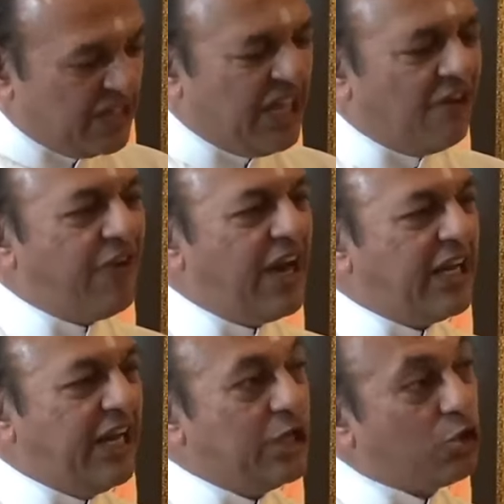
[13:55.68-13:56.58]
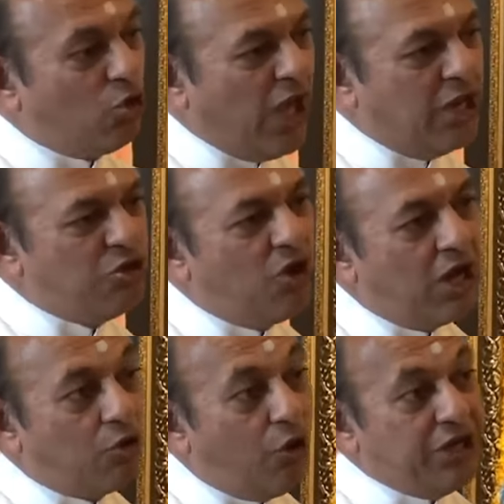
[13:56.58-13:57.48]
definitely today you
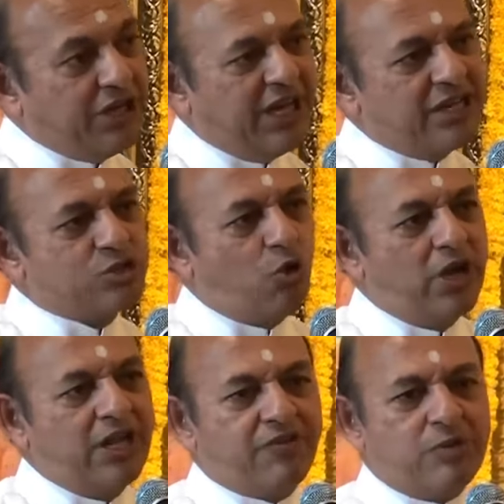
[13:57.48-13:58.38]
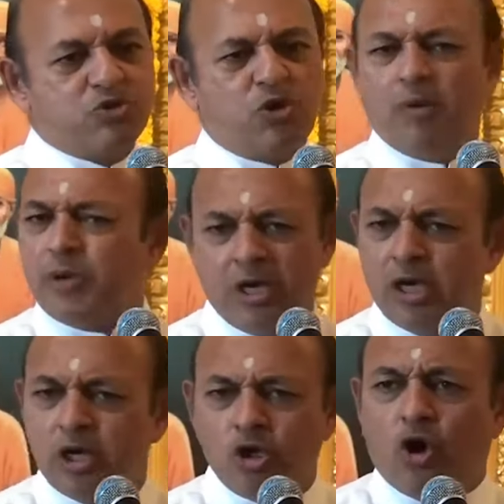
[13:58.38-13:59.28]
are going to get scolding from Swami.
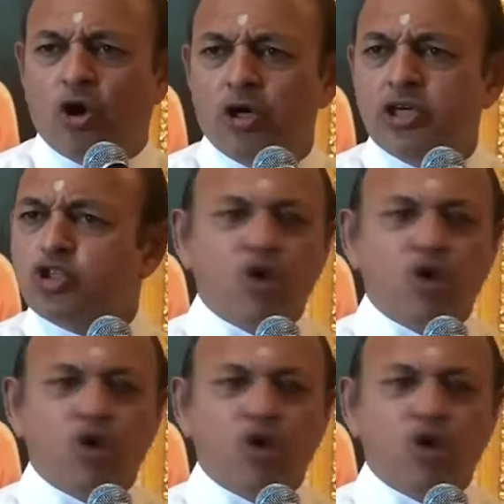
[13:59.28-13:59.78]
No,